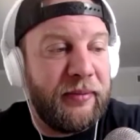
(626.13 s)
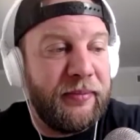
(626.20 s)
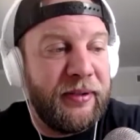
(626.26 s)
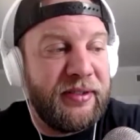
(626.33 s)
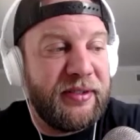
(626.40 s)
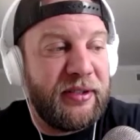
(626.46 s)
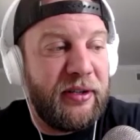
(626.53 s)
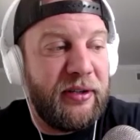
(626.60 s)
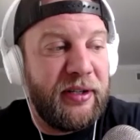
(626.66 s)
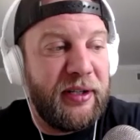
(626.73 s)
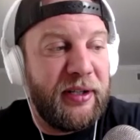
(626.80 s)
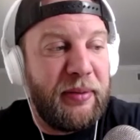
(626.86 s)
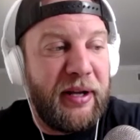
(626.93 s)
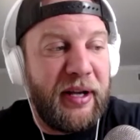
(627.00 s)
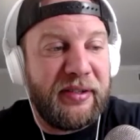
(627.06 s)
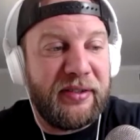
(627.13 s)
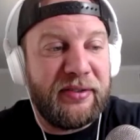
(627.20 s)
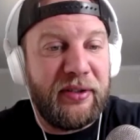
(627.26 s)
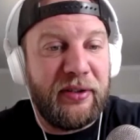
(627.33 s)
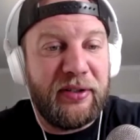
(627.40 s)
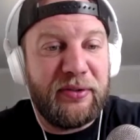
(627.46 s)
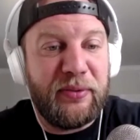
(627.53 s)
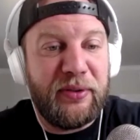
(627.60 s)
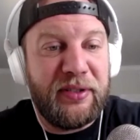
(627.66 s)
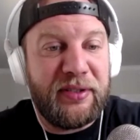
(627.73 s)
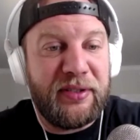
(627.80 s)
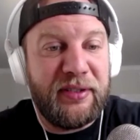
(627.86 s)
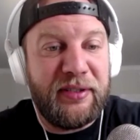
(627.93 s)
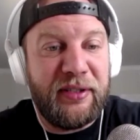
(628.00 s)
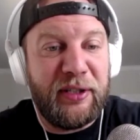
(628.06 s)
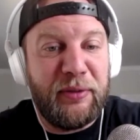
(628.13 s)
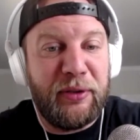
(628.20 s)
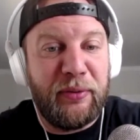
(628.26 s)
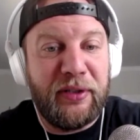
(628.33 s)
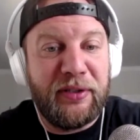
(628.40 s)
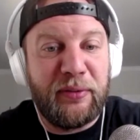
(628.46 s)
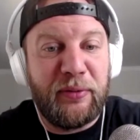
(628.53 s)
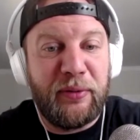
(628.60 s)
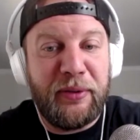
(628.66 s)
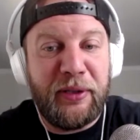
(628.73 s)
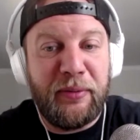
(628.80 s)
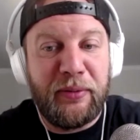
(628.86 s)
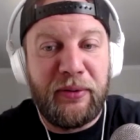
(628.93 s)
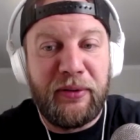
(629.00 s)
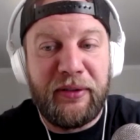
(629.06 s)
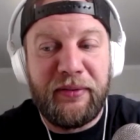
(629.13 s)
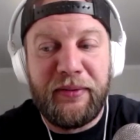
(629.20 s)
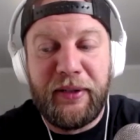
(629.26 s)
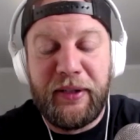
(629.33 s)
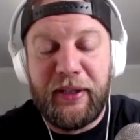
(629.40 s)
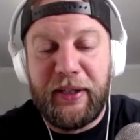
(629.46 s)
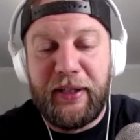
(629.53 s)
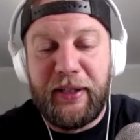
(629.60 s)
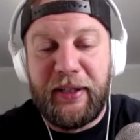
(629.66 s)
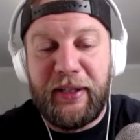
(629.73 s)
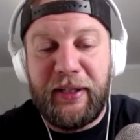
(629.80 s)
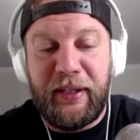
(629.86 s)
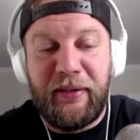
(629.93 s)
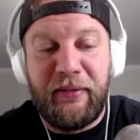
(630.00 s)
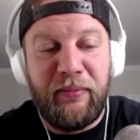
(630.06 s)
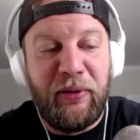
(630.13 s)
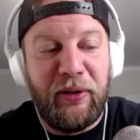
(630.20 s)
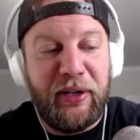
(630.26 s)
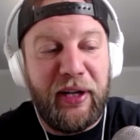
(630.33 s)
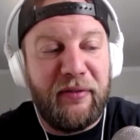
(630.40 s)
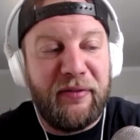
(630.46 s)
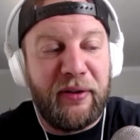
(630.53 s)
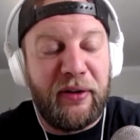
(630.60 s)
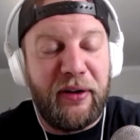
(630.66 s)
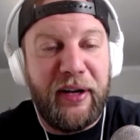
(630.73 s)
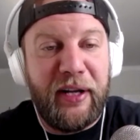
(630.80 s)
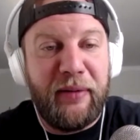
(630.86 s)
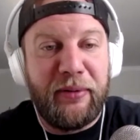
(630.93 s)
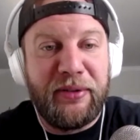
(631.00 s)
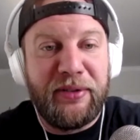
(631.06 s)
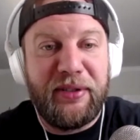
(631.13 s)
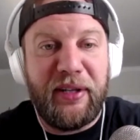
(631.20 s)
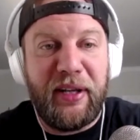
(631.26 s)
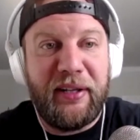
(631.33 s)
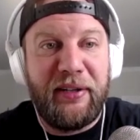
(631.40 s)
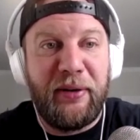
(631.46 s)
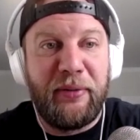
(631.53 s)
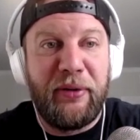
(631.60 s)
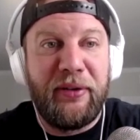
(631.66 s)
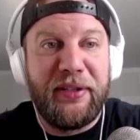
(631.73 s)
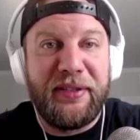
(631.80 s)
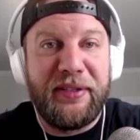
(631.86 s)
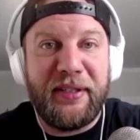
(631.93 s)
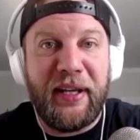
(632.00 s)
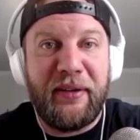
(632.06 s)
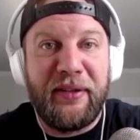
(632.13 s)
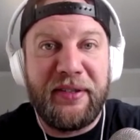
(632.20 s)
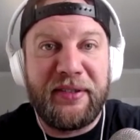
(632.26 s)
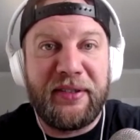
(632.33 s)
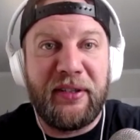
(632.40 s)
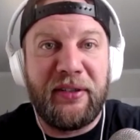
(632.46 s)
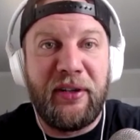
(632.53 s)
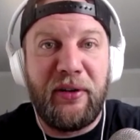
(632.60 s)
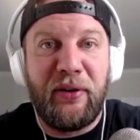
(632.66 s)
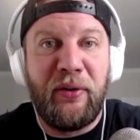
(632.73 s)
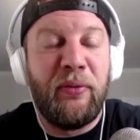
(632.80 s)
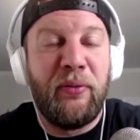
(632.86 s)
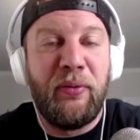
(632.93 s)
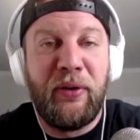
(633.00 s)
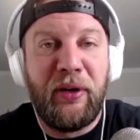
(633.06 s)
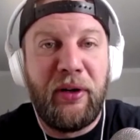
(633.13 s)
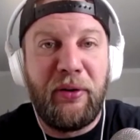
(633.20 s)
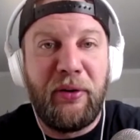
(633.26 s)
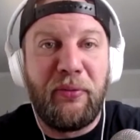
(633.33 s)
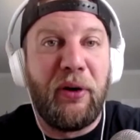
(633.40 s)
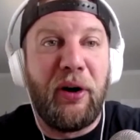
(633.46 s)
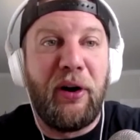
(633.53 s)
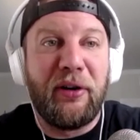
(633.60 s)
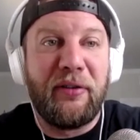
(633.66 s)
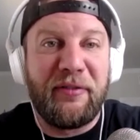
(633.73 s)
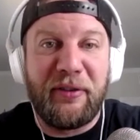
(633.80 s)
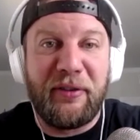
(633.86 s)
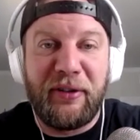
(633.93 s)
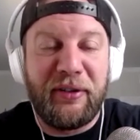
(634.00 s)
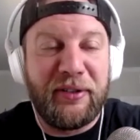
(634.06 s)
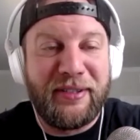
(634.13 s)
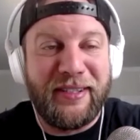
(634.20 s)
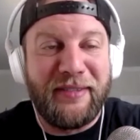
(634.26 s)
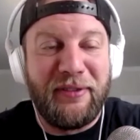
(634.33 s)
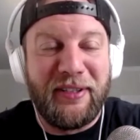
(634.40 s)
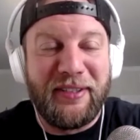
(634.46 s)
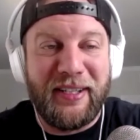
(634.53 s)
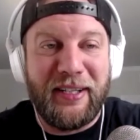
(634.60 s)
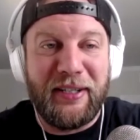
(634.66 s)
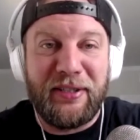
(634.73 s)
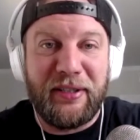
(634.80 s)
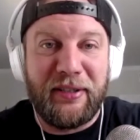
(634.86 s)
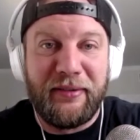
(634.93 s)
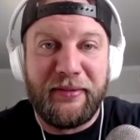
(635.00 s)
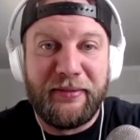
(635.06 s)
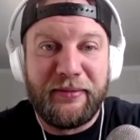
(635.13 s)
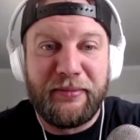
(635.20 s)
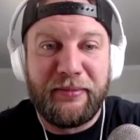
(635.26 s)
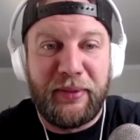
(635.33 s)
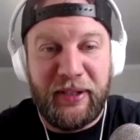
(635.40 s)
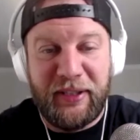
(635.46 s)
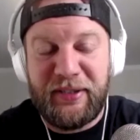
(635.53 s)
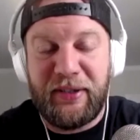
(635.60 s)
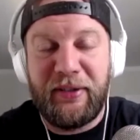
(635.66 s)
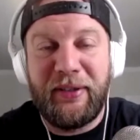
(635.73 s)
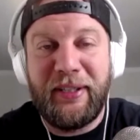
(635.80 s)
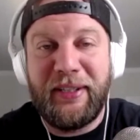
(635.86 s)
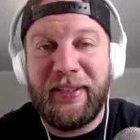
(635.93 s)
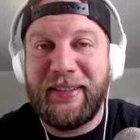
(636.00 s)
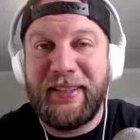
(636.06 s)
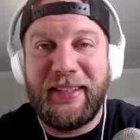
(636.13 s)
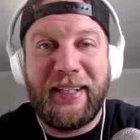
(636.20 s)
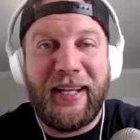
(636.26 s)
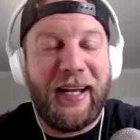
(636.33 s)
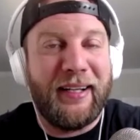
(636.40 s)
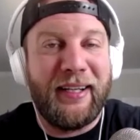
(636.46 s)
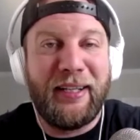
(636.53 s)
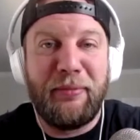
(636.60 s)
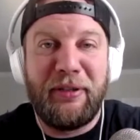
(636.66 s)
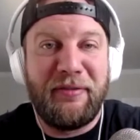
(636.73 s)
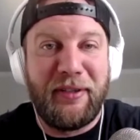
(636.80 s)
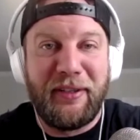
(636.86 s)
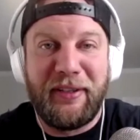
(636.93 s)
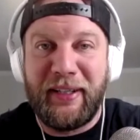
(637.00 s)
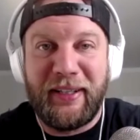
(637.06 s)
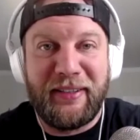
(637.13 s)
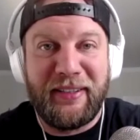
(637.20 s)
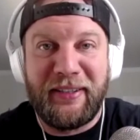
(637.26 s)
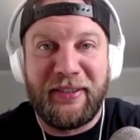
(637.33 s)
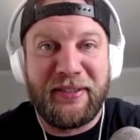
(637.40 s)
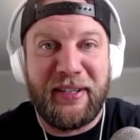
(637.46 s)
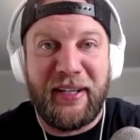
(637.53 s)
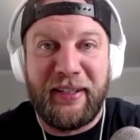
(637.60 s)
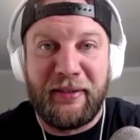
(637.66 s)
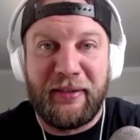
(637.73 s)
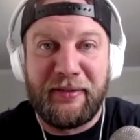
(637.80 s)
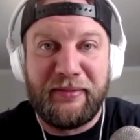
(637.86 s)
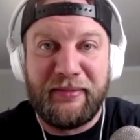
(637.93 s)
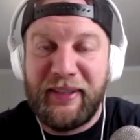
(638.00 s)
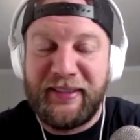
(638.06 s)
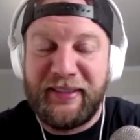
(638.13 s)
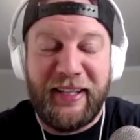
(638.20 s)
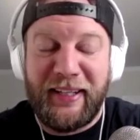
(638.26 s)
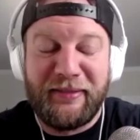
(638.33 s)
This is all going to pass as long as we just continue to be reasonable people and look out for our neighbors. I don't really see how this could go wrong for civilization. But it certainly is not going to be fun to get out the other side of. It's not.